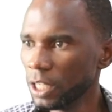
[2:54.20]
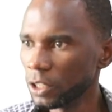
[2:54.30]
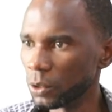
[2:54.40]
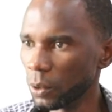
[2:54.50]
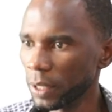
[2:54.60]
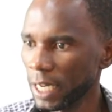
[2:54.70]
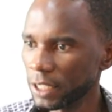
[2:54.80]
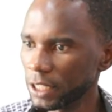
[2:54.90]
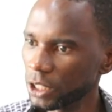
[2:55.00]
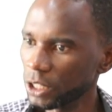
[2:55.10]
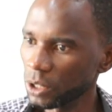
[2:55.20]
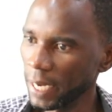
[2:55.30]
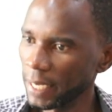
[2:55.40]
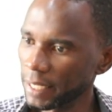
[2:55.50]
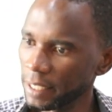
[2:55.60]
To do that,
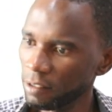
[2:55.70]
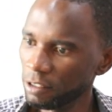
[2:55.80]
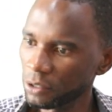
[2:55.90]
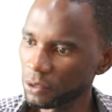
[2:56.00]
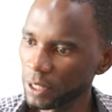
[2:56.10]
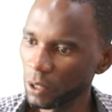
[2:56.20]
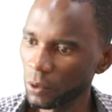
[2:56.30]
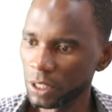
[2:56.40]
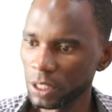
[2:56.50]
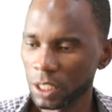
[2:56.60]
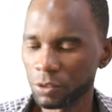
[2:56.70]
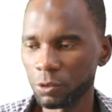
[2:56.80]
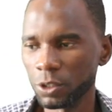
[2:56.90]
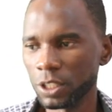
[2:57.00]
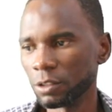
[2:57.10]
I can even create a continuous
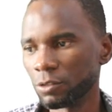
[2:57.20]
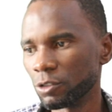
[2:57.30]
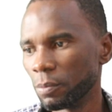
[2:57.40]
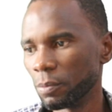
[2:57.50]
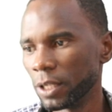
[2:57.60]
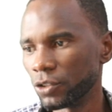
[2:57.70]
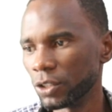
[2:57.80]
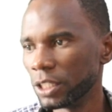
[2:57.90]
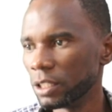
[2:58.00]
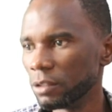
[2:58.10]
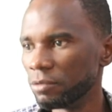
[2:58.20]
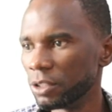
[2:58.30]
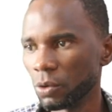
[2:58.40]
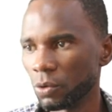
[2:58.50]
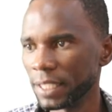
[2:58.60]
footing from the 3D
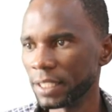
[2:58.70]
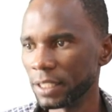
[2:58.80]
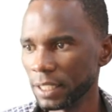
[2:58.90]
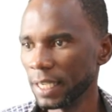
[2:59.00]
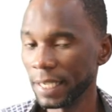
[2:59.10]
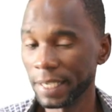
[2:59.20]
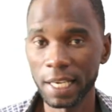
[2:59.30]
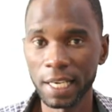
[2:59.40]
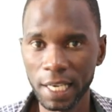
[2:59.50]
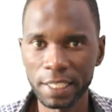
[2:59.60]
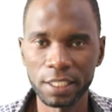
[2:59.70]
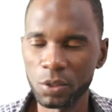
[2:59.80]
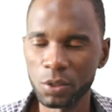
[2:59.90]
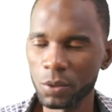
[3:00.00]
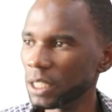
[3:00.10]
view right here, and I like
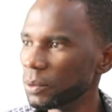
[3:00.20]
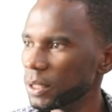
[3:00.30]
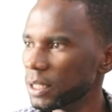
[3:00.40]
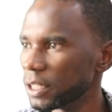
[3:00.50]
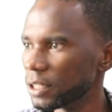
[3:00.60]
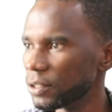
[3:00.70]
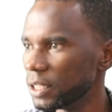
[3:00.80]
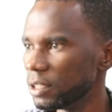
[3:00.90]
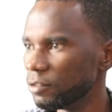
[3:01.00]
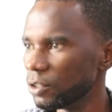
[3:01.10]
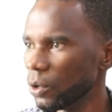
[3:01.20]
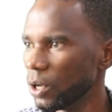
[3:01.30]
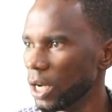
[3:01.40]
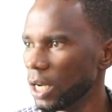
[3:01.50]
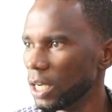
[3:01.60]
it doing it within the 3D view.